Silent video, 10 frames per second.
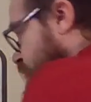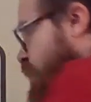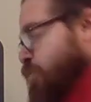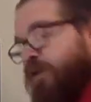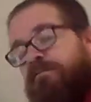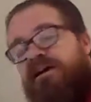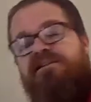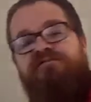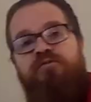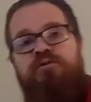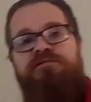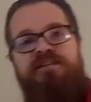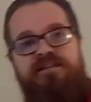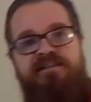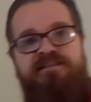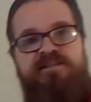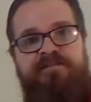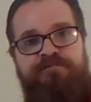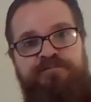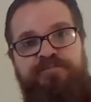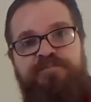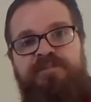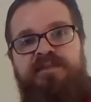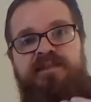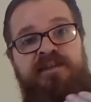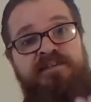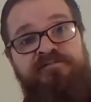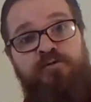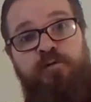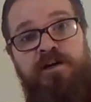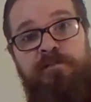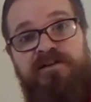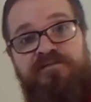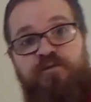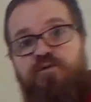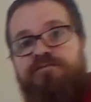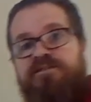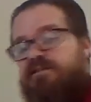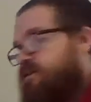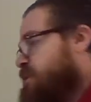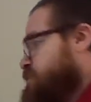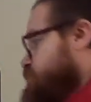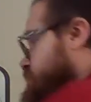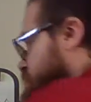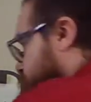What makes fourths easy is if you want to make fourths, you just